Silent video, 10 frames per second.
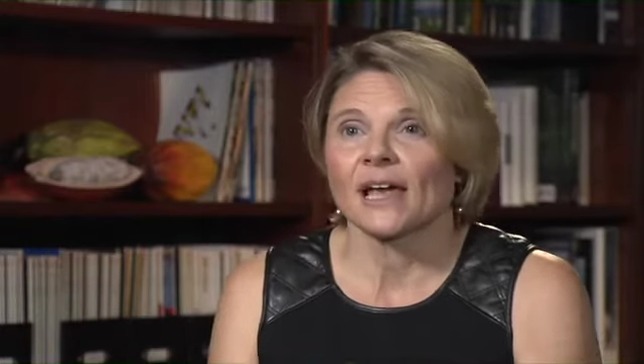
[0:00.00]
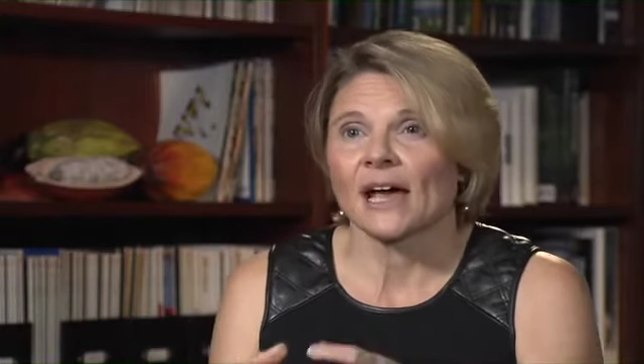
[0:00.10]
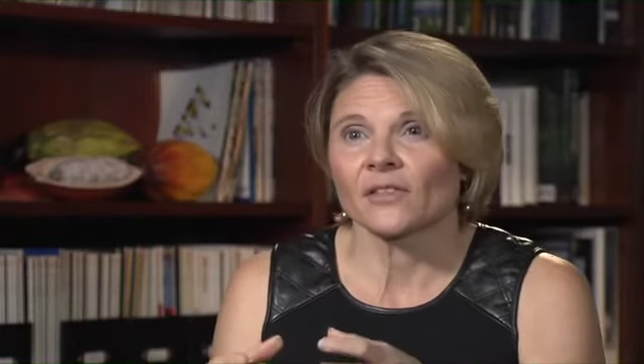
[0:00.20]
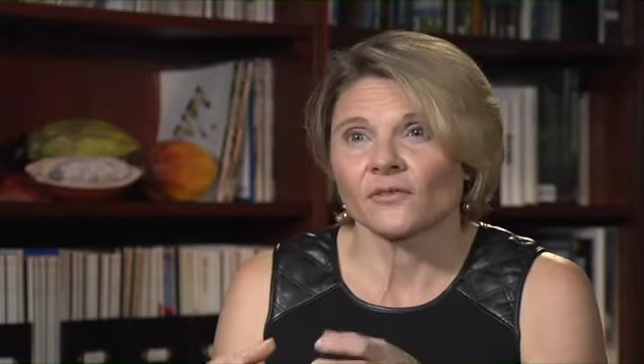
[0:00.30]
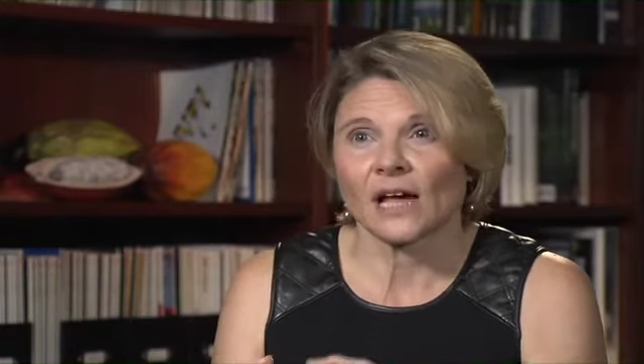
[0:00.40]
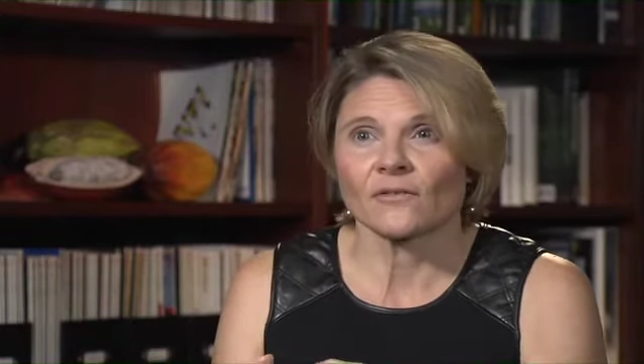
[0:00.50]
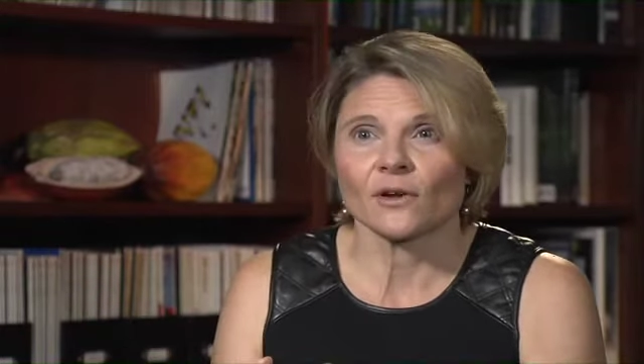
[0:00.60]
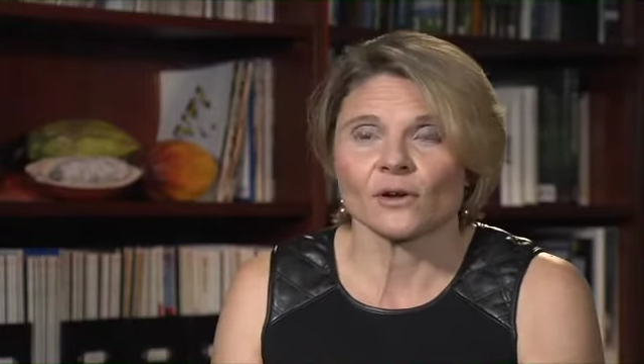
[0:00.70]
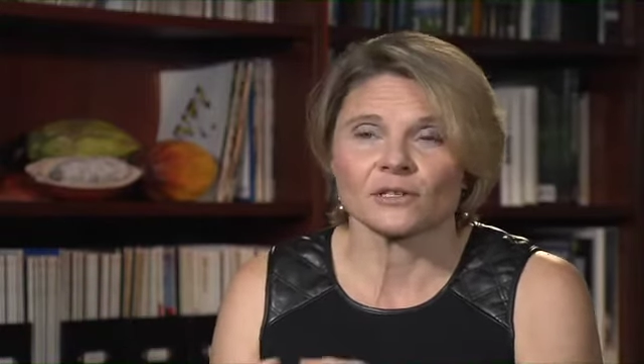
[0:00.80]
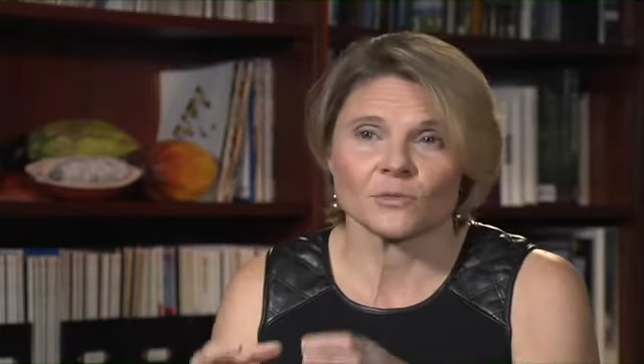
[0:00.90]
And the
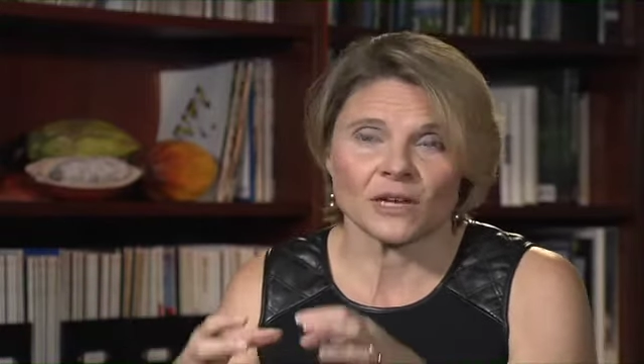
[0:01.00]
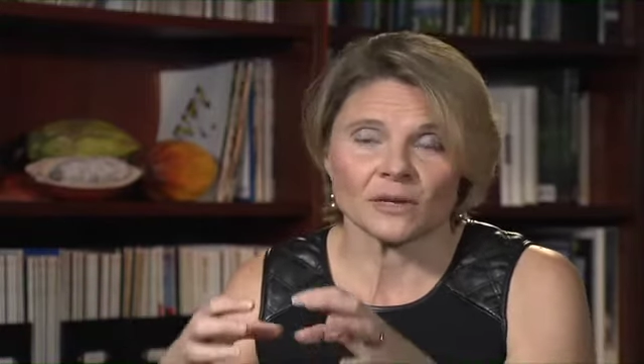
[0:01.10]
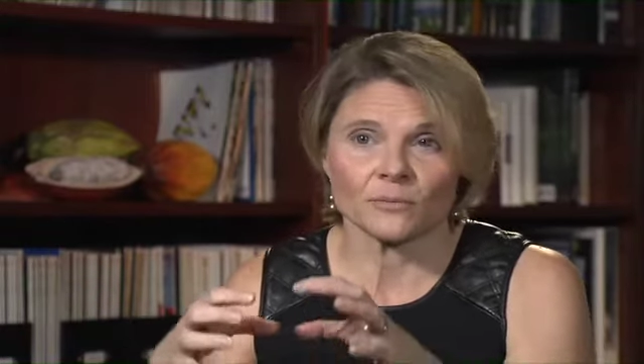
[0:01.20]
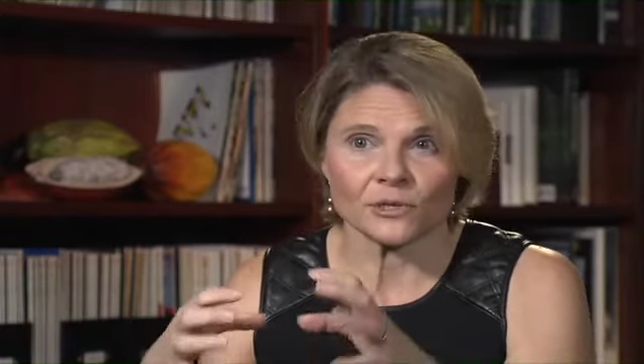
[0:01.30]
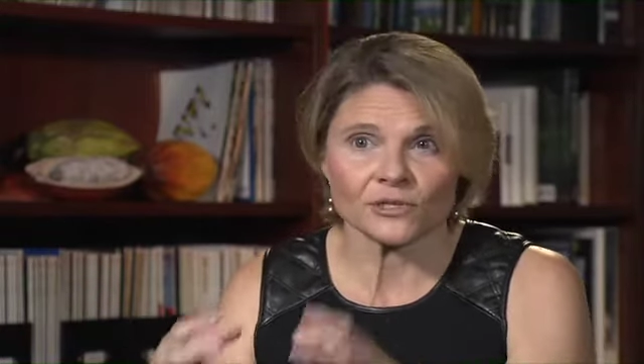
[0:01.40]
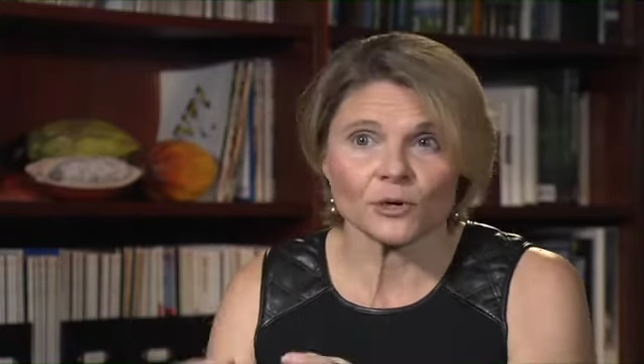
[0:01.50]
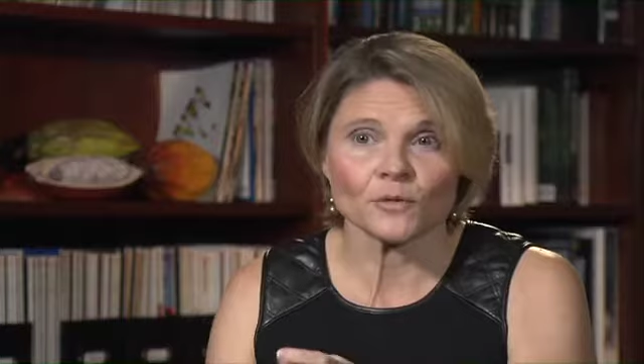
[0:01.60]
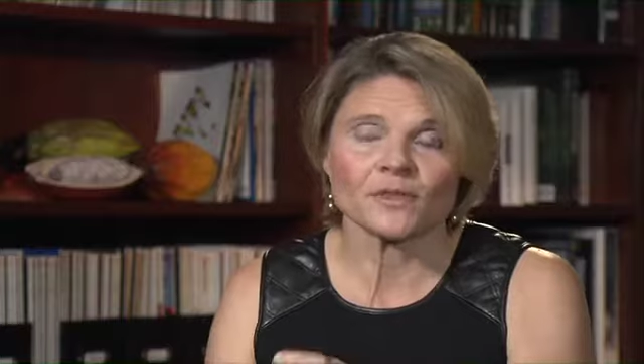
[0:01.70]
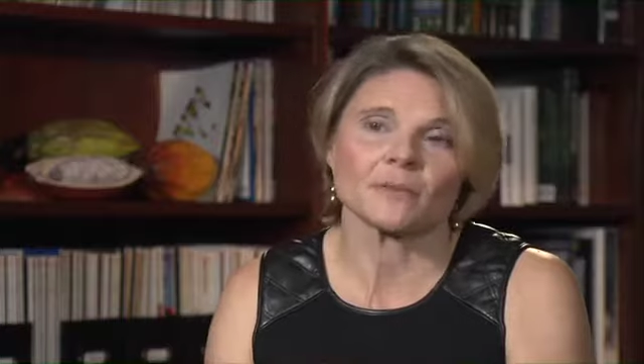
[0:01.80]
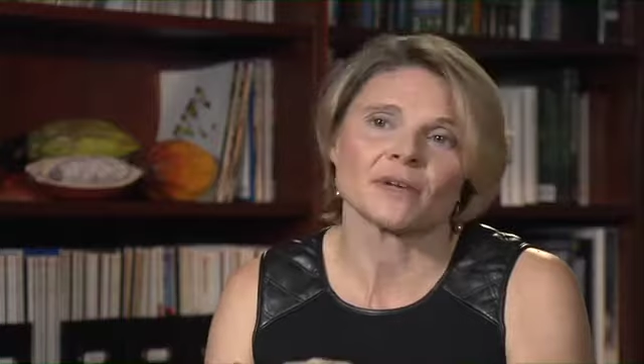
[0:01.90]
flavanols, we could
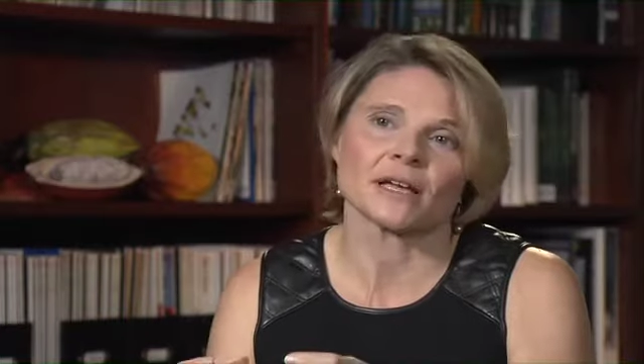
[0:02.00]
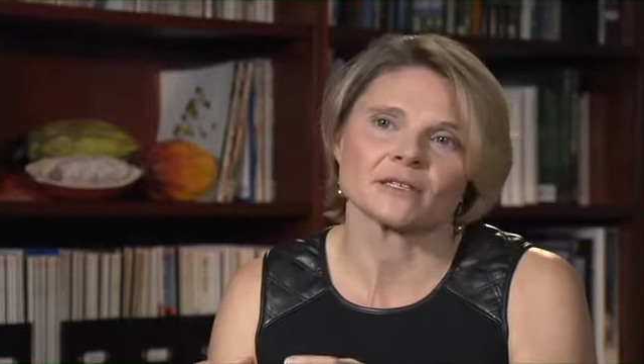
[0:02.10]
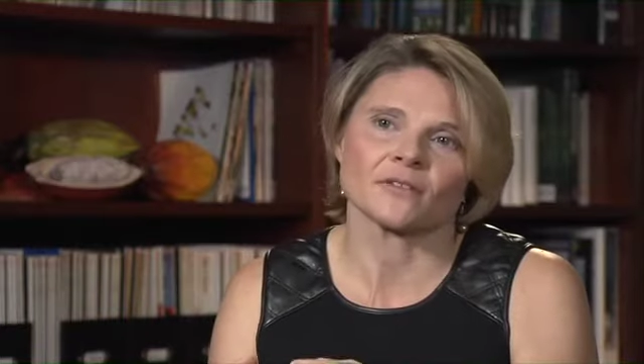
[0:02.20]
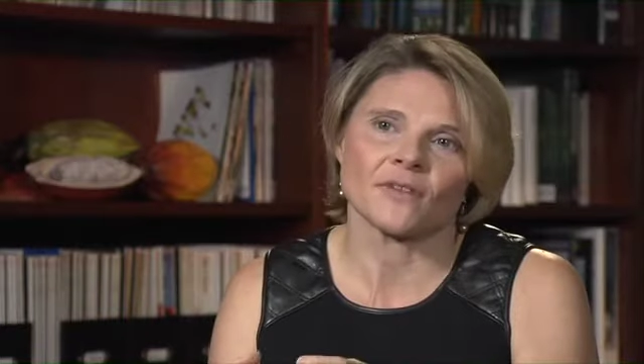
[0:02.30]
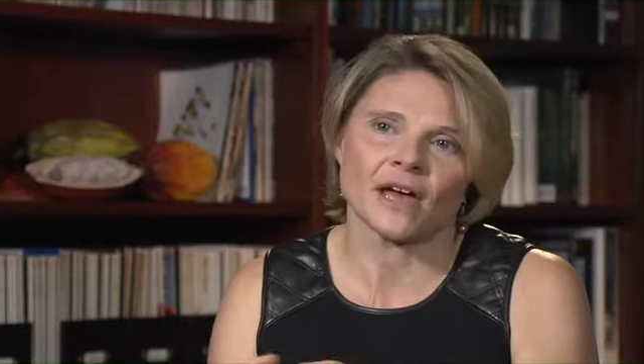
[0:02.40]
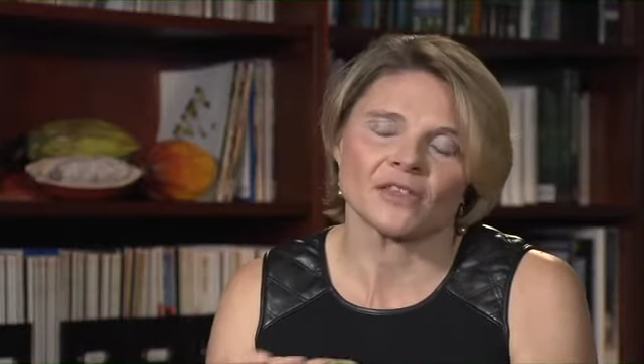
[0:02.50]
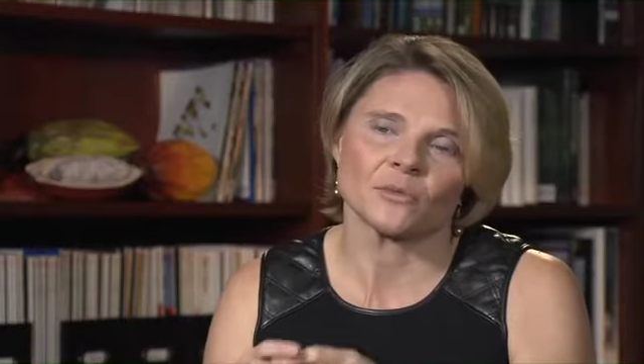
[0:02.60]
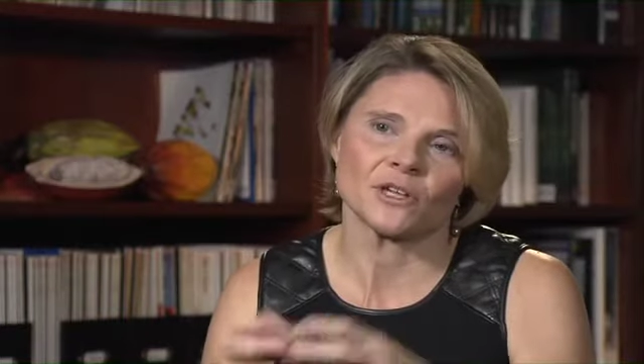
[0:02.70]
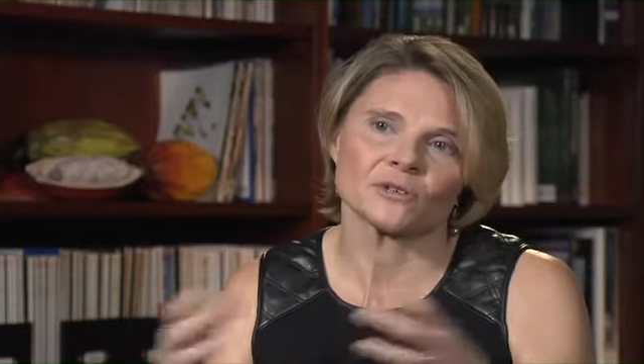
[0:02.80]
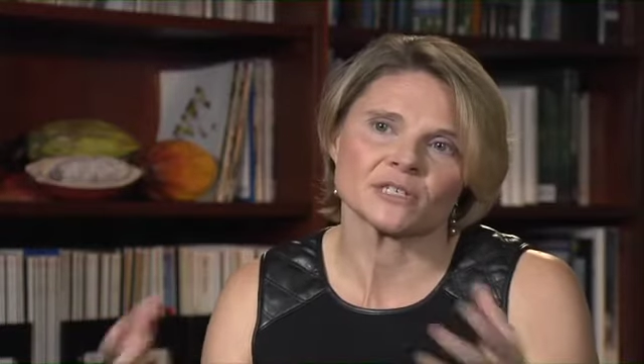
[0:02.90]
preserve them because of the fact that
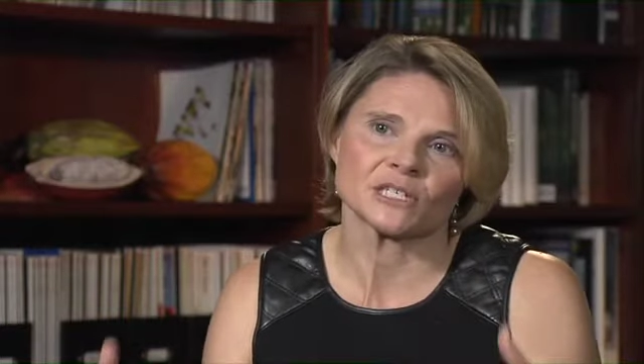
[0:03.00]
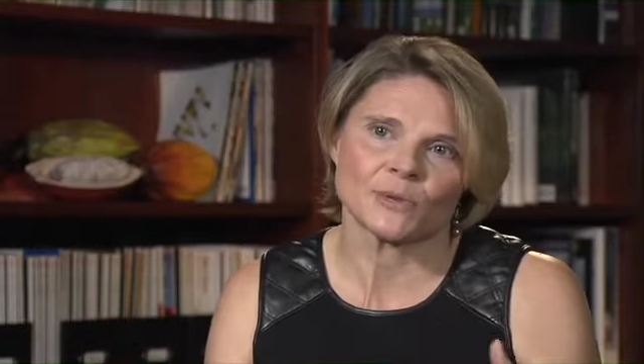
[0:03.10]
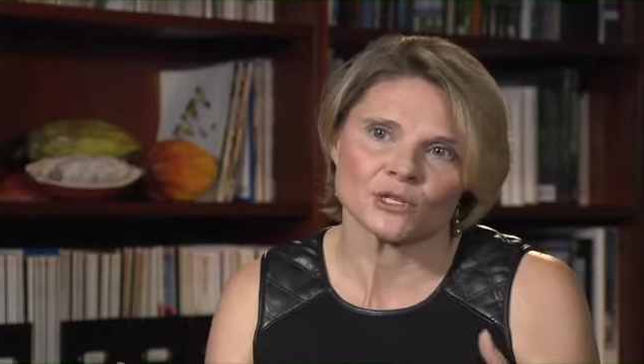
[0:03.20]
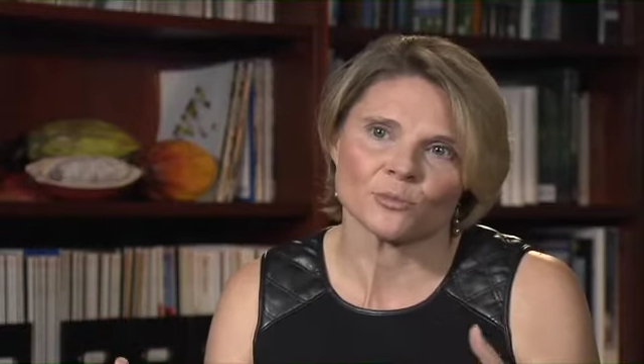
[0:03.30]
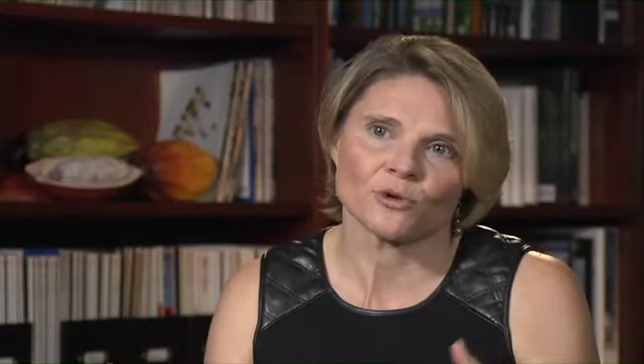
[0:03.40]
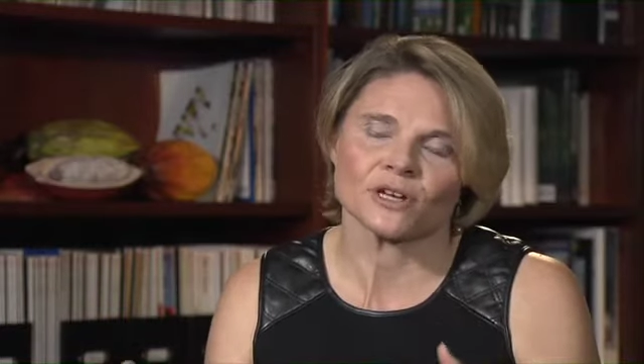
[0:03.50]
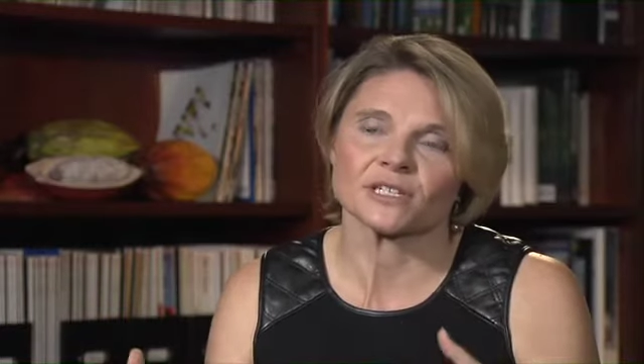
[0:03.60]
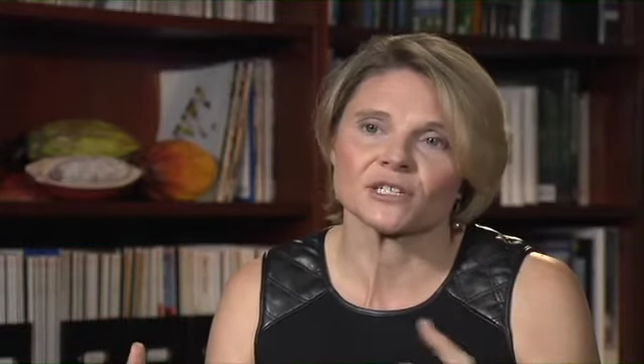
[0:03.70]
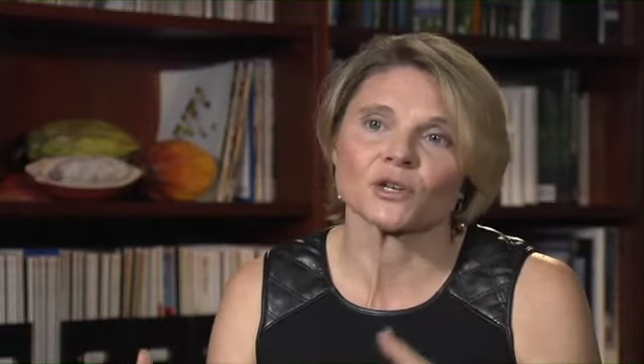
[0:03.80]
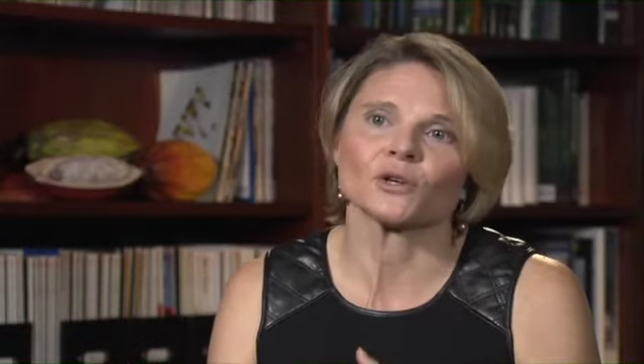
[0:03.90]
we used this special
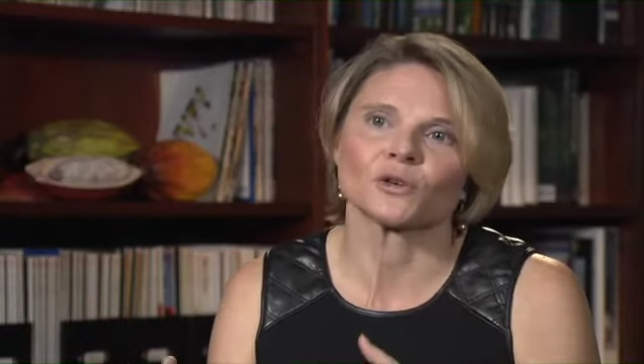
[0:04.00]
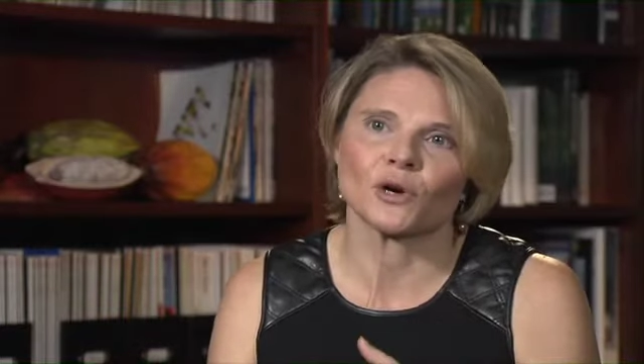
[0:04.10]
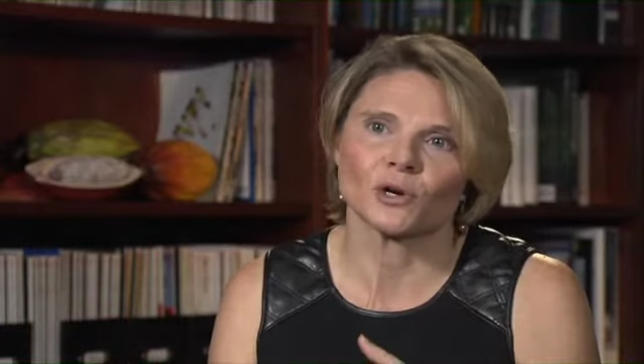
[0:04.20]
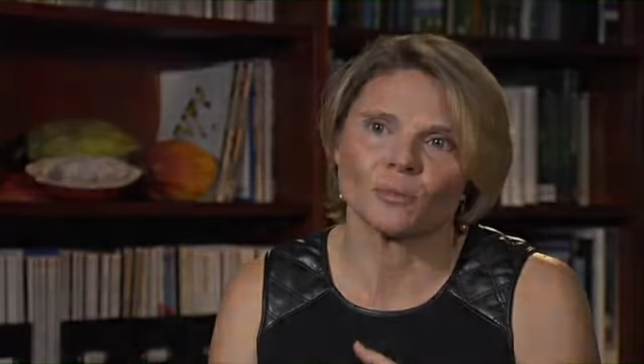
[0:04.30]
process called Cocoa